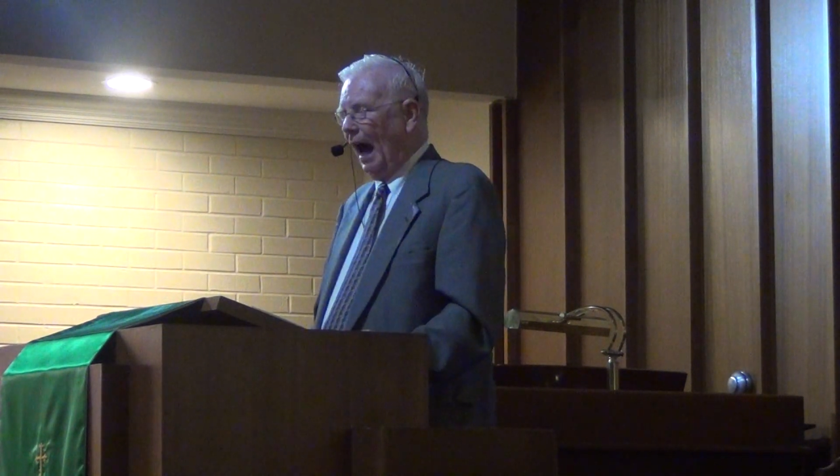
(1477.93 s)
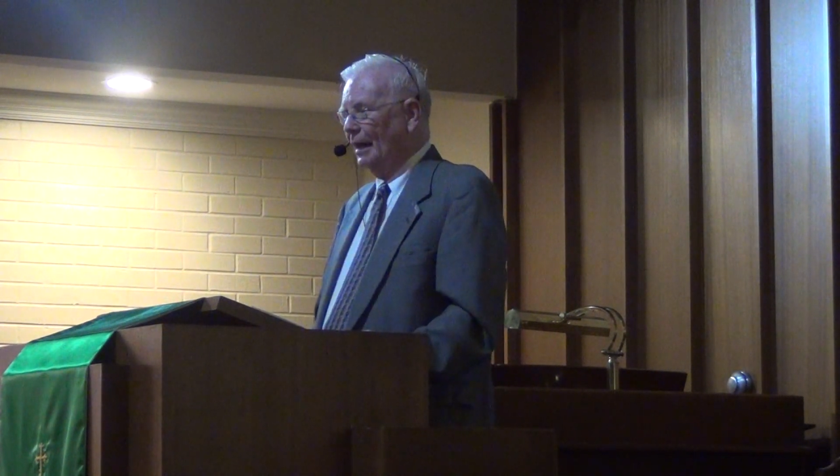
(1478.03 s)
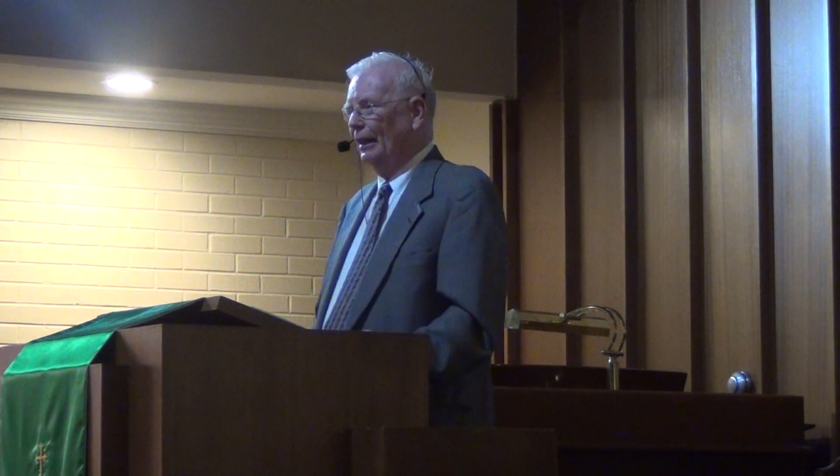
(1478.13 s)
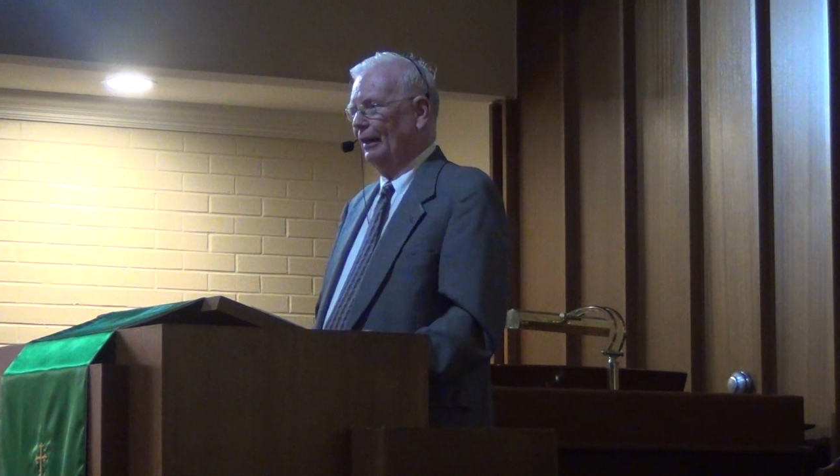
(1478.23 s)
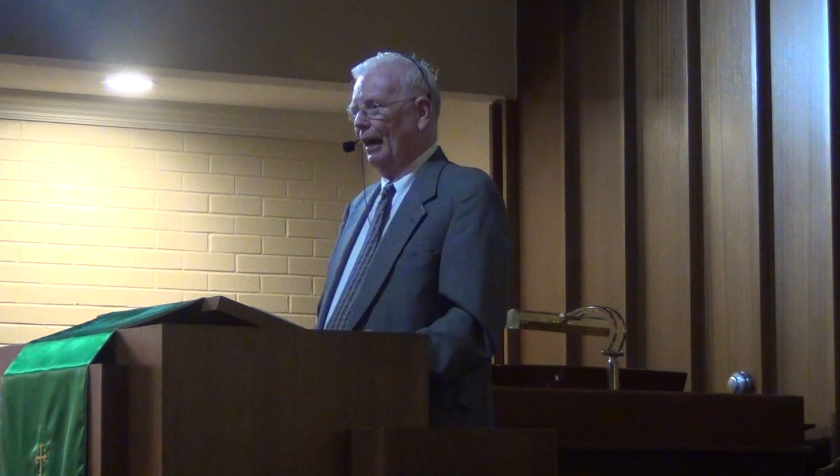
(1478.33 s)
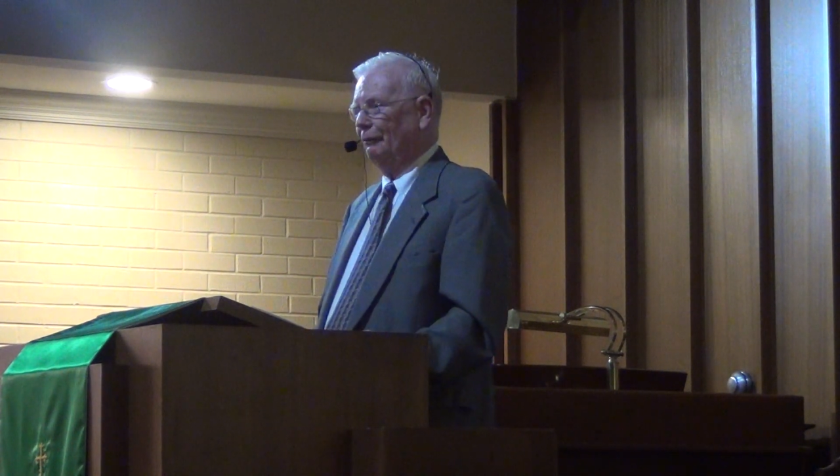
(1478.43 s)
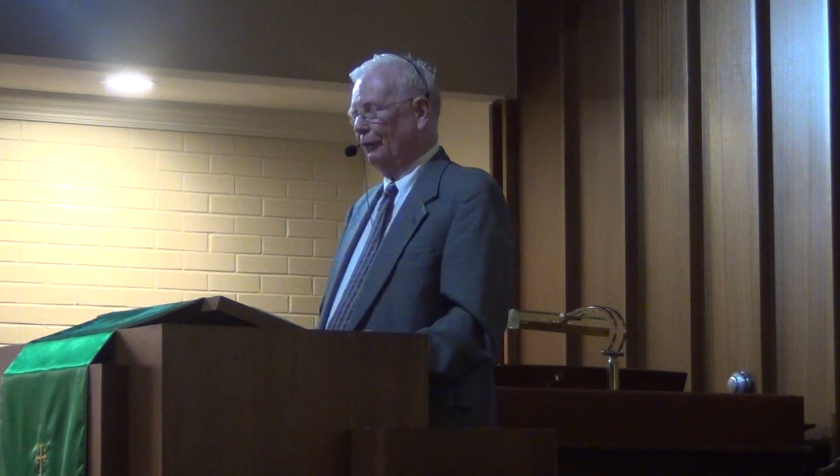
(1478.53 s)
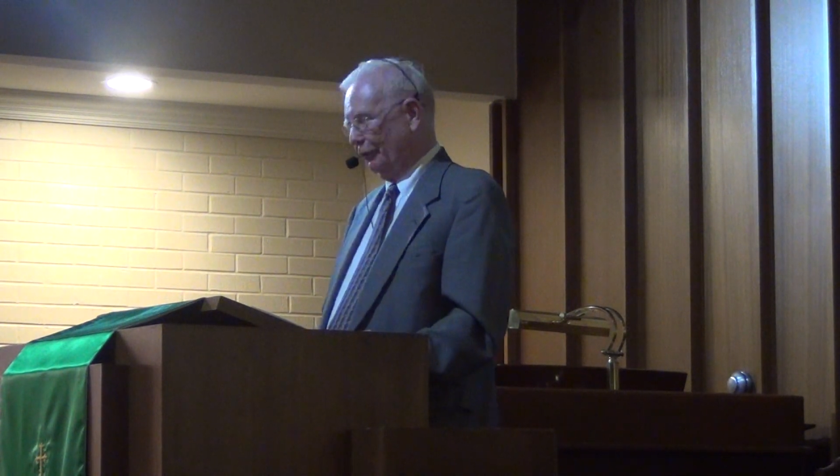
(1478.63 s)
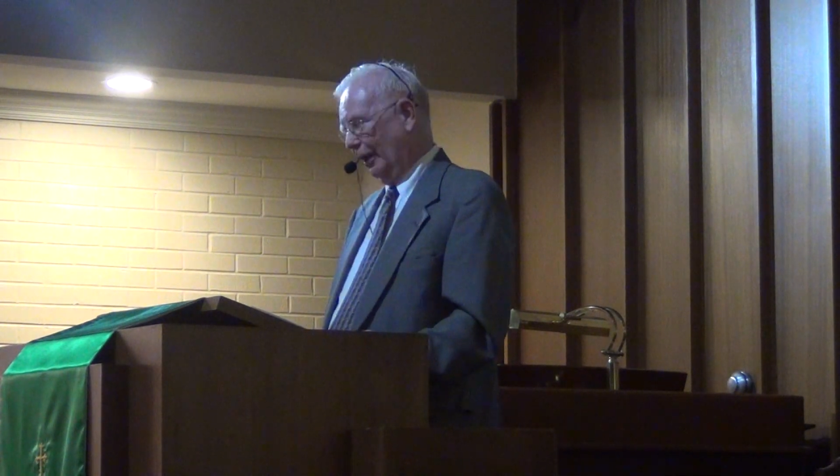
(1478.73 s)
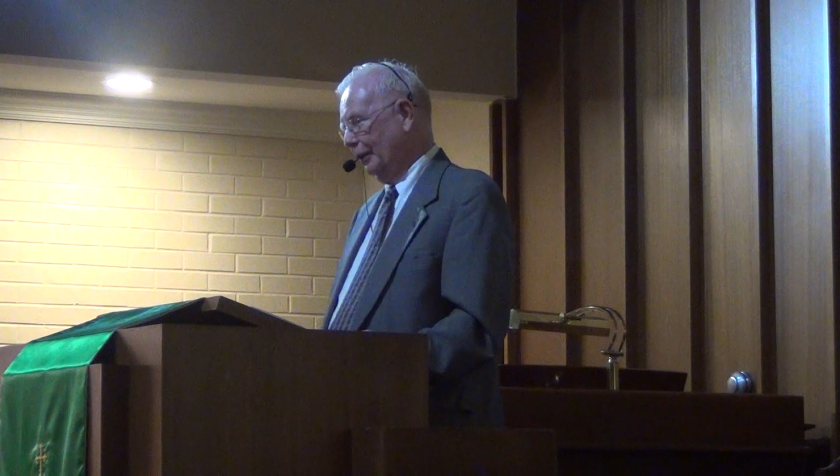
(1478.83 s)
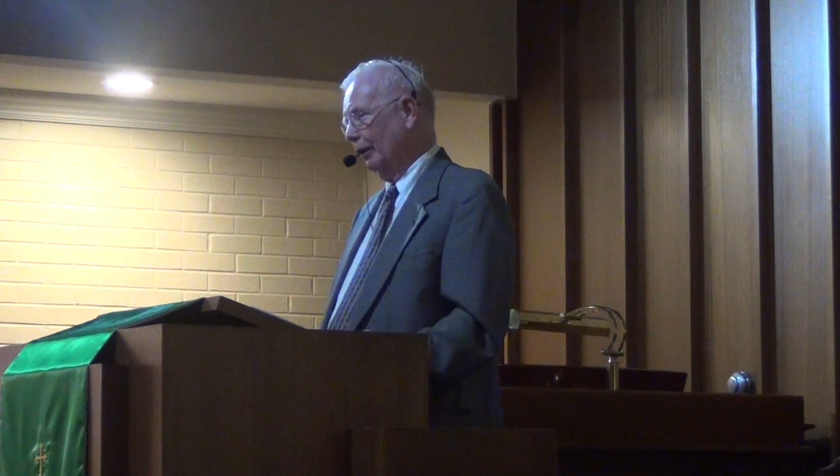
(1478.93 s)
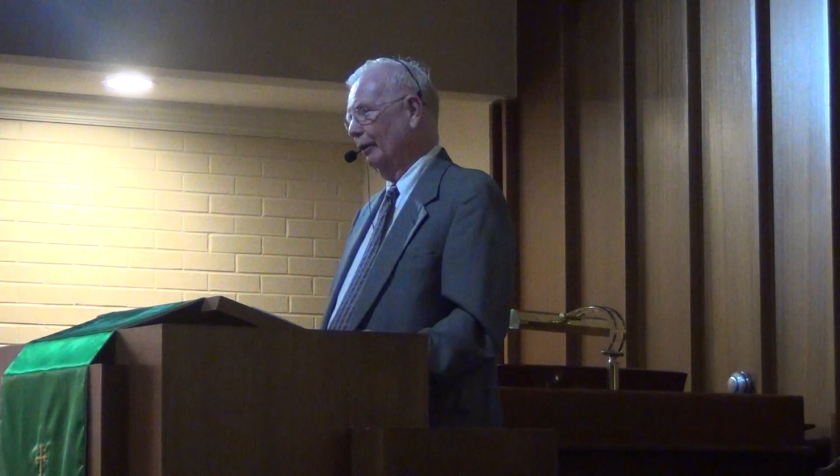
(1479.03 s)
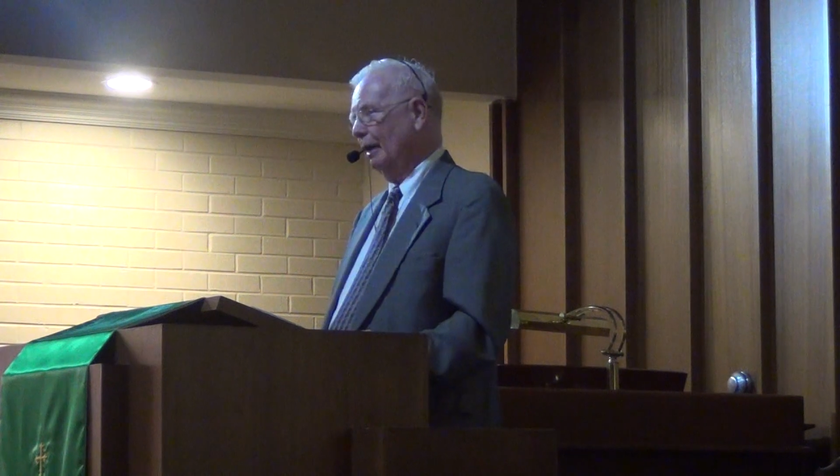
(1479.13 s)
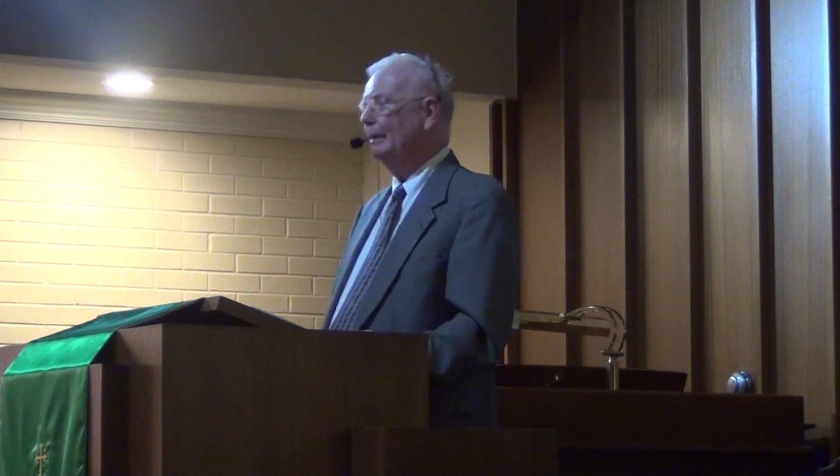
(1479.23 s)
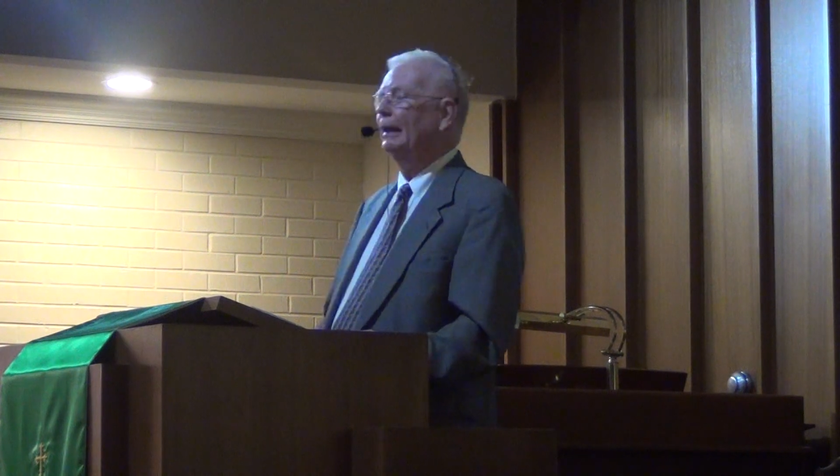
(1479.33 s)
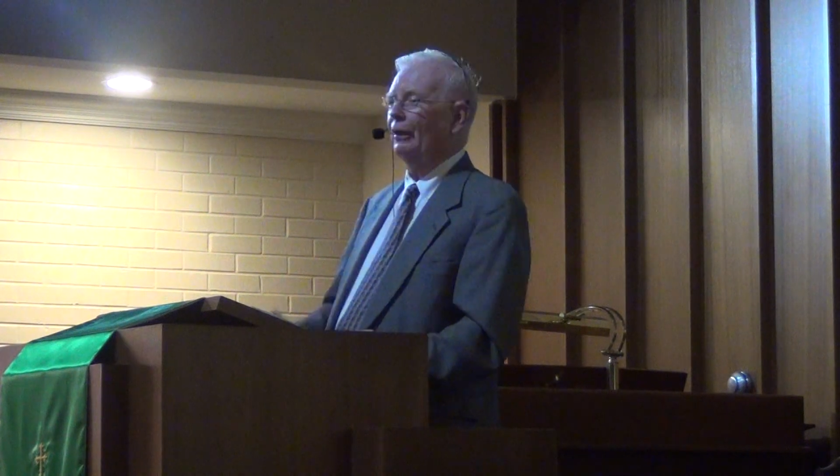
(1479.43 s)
I didn't have to say, you know, let me